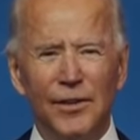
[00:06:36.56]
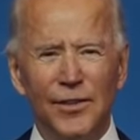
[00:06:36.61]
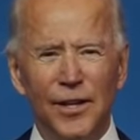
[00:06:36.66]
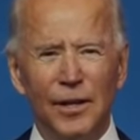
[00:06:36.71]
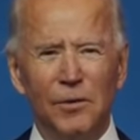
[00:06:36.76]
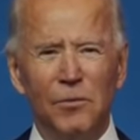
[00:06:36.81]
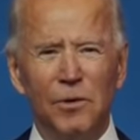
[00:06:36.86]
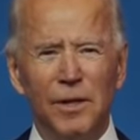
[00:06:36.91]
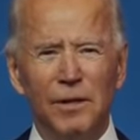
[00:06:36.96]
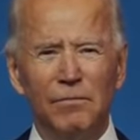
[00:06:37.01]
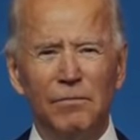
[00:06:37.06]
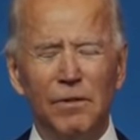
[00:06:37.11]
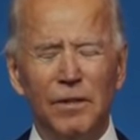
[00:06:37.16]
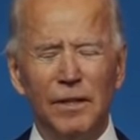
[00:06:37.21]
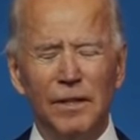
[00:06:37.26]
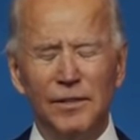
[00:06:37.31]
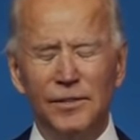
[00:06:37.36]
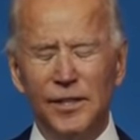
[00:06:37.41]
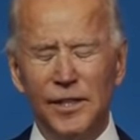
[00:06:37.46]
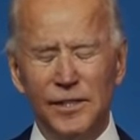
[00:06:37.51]
I think
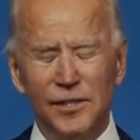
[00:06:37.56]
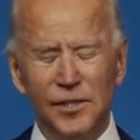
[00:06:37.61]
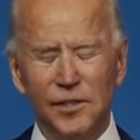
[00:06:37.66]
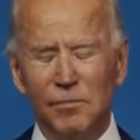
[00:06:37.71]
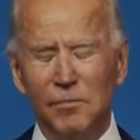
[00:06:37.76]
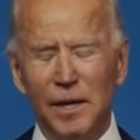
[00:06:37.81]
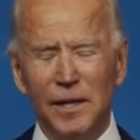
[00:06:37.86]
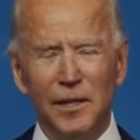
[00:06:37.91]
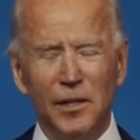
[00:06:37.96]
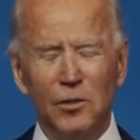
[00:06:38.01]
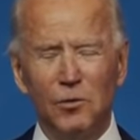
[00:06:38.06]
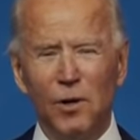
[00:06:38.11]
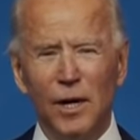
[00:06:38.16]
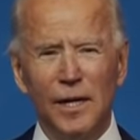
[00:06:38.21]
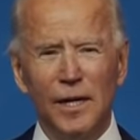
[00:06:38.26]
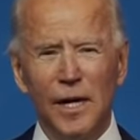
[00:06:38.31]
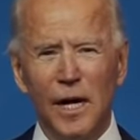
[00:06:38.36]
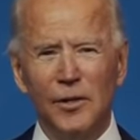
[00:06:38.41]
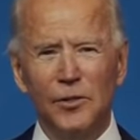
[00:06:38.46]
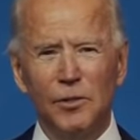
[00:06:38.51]
she can make a
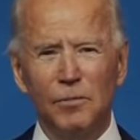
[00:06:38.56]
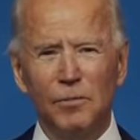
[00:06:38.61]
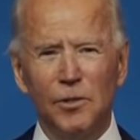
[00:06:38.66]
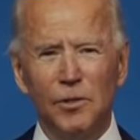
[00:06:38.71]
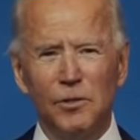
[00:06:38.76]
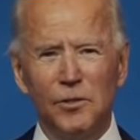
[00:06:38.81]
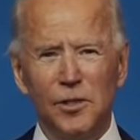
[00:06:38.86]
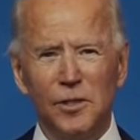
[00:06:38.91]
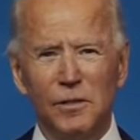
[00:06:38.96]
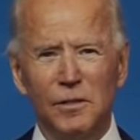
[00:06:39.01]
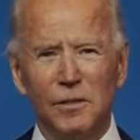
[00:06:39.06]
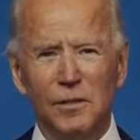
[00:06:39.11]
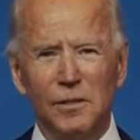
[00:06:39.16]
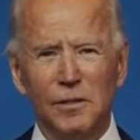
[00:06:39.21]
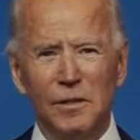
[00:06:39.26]
great contribution.